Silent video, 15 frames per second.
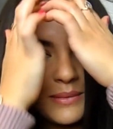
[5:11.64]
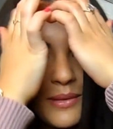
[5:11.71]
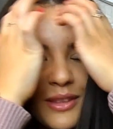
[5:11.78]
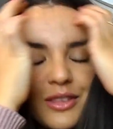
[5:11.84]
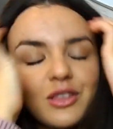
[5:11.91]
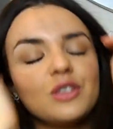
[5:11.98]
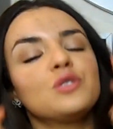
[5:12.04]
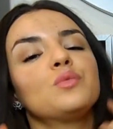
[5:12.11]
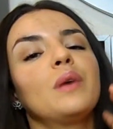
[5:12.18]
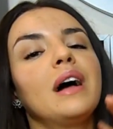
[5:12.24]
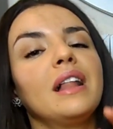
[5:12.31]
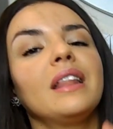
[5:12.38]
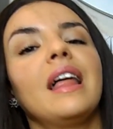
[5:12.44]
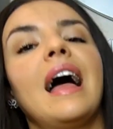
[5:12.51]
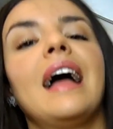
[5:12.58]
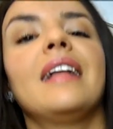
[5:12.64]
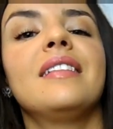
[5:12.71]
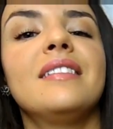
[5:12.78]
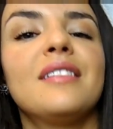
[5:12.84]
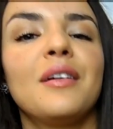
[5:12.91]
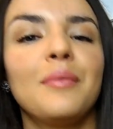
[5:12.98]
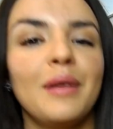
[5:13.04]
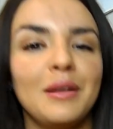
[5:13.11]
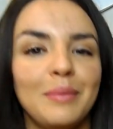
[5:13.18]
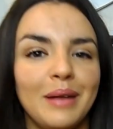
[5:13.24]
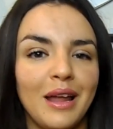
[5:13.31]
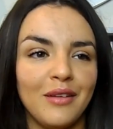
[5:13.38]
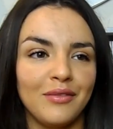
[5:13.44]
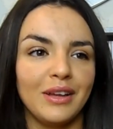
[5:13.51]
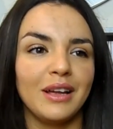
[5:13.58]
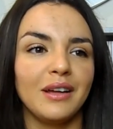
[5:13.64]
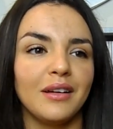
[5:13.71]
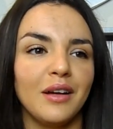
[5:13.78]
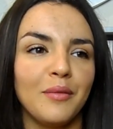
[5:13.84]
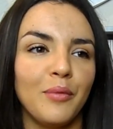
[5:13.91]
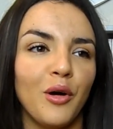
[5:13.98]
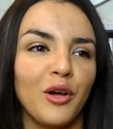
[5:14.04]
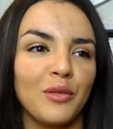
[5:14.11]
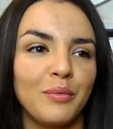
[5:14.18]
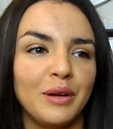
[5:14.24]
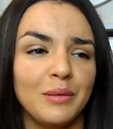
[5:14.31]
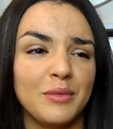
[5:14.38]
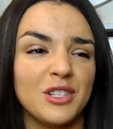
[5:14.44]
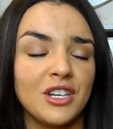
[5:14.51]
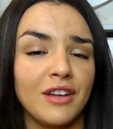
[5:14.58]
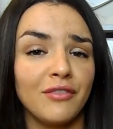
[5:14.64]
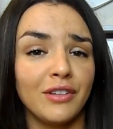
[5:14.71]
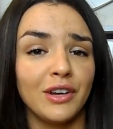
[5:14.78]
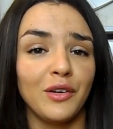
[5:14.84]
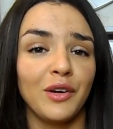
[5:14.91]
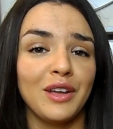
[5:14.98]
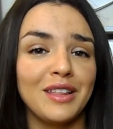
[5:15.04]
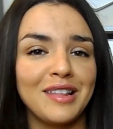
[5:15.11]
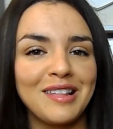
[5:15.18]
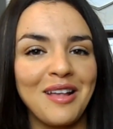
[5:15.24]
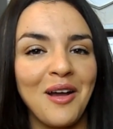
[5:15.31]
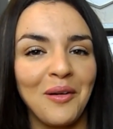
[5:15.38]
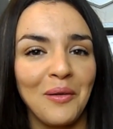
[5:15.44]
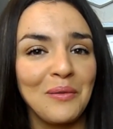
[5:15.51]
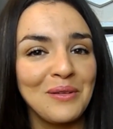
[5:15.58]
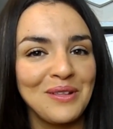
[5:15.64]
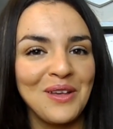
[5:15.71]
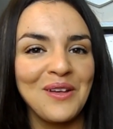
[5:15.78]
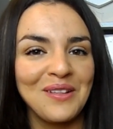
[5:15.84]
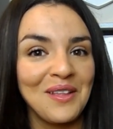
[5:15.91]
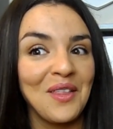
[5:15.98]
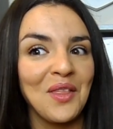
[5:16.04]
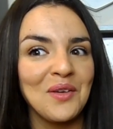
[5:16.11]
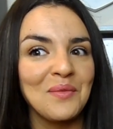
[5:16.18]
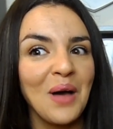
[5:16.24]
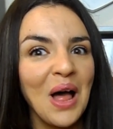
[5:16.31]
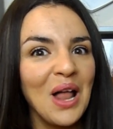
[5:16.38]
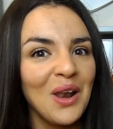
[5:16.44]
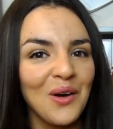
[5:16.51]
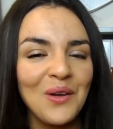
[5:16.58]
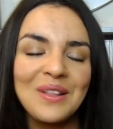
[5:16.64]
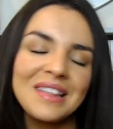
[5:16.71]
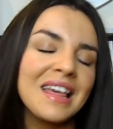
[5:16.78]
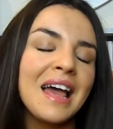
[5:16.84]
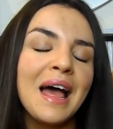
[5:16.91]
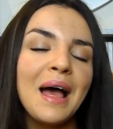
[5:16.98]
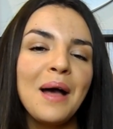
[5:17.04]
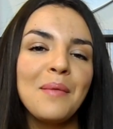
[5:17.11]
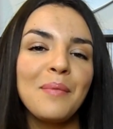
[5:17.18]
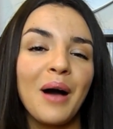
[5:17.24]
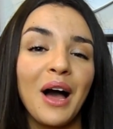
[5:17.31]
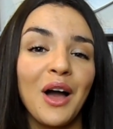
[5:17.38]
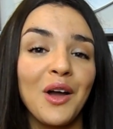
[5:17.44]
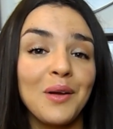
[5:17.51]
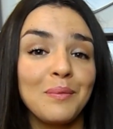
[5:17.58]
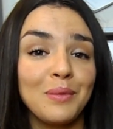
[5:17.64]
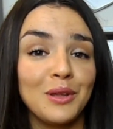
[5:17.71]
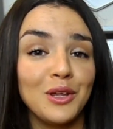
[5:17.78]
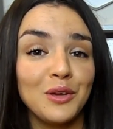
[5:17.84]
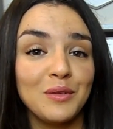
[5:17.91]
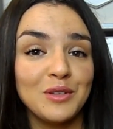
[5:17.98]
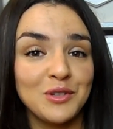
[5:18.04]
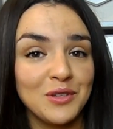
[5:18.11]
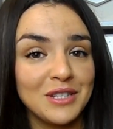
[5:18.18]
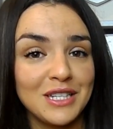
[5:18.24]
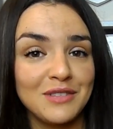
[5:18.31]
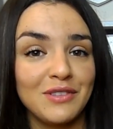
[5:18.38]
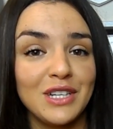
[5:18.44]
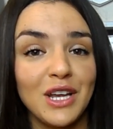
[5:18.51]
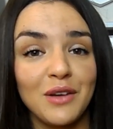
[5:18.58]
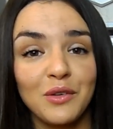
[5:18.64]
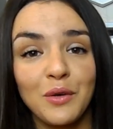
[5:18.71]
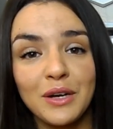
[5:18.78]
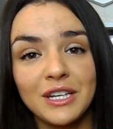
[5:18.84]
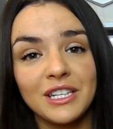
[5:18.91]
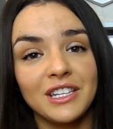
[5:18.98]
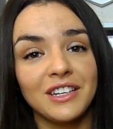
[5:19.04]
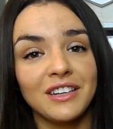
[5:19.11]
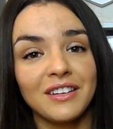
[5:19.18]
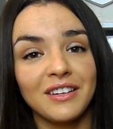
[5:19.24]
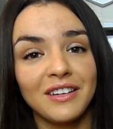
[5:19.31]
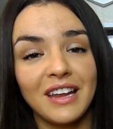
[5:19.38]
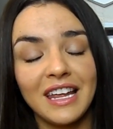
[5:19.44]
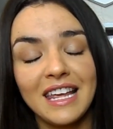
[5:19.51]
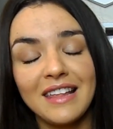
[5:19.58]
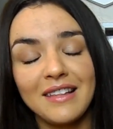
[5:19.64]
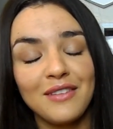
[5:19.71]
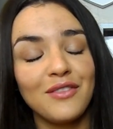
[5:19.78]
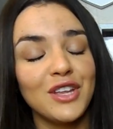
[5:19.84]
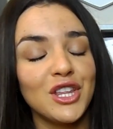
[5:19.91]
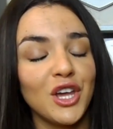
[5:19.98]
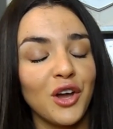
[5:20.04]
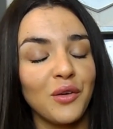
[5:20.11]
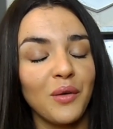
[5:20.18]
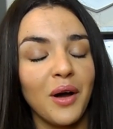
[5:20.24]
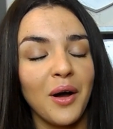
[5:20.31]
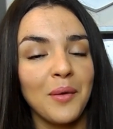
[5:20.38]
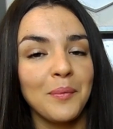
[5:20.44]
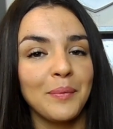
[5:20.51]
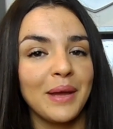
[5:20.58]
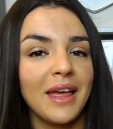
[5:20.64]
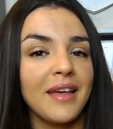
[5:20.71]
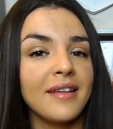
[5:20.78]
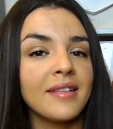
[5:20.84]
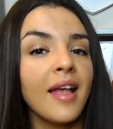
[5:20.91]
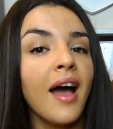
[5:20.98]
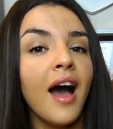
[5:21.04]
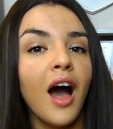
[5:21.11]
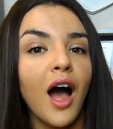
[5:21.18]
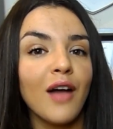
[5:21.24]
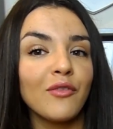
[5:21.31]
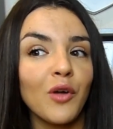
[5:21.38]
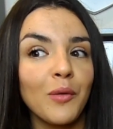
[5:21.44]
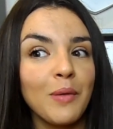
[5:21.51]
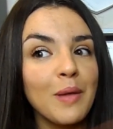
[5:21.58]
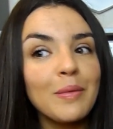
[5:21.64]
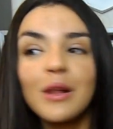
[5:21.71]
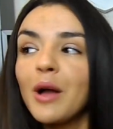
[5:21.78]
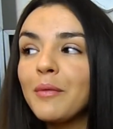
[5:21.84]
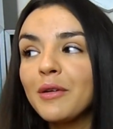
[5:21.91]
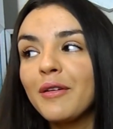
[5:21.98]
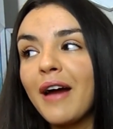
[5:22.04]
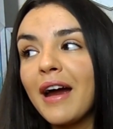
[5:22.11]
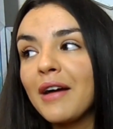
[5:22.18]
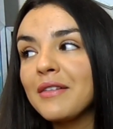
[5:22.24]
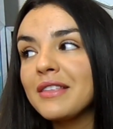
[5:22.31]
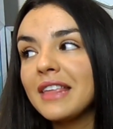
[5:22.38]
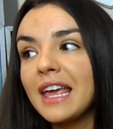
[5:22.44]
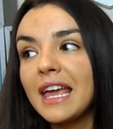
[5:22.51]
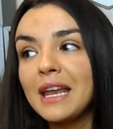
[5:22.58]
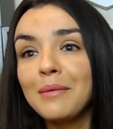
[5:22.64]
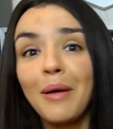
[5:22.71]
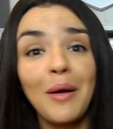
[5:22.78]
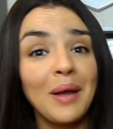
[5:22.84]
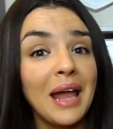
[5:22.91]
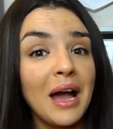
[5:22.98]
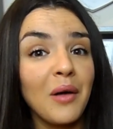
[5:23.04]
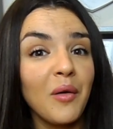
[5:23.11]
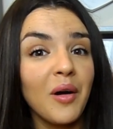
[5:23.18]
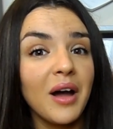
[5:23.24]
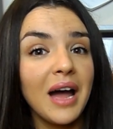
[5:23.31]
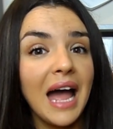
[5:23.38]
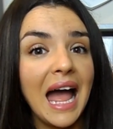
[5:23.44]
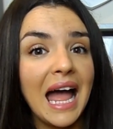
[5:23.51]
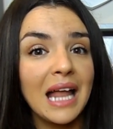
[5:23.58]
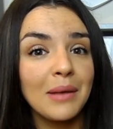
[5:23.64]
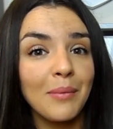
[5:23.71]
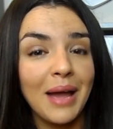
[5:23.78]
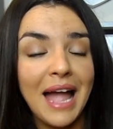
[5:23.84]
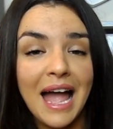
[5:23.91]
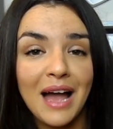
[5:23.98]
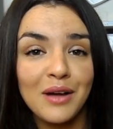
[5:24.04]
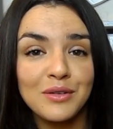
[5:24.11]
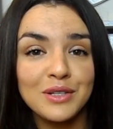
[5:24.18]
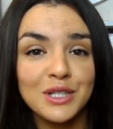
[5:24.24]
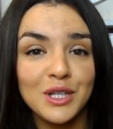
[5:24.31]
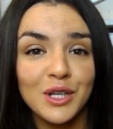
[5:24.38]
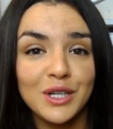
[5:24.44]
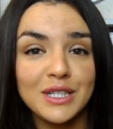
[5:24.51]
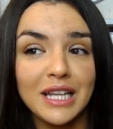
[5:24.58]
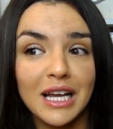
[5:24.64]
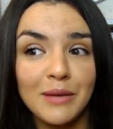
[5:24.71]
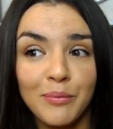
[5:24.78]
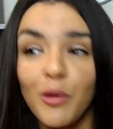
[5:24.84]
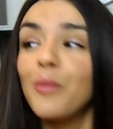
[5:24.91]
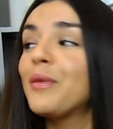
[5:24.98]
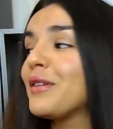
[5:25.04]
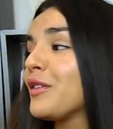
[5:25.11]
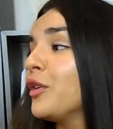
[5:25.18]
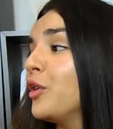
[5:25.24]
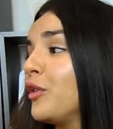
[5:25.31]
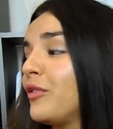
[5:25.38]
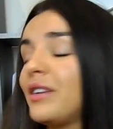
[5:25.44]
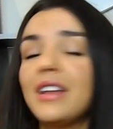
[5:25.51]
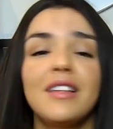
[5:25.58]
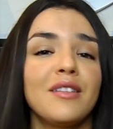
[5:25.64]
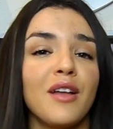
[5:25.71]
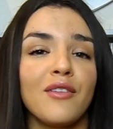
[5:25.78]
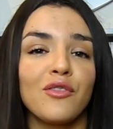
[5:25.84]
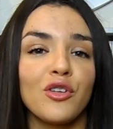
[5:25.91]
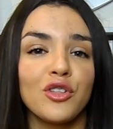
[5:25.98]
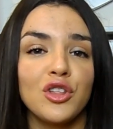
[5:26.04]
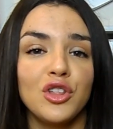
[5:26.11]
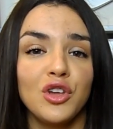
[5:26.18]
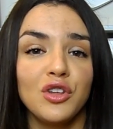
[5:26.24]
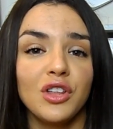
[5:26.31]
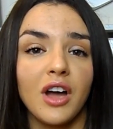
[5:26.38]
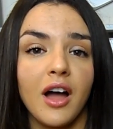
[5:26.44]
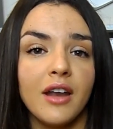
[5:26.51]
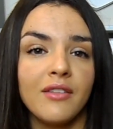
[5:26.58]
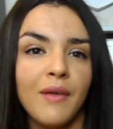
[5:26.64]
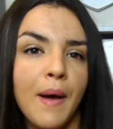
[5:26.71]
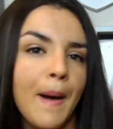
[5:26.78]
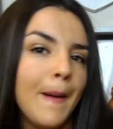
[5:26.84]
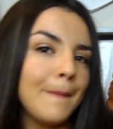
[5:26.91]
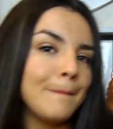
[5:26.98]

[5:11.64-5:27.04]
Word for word: this month as well, and um, I'd been having a bath pretty much every night, so I was using them a lot. But I hope you enjoyed this video, quick and easy video, um, because I've got people coming around in about an hour, and my house looks like a bomb has gone off in it, so I've got to do the kind of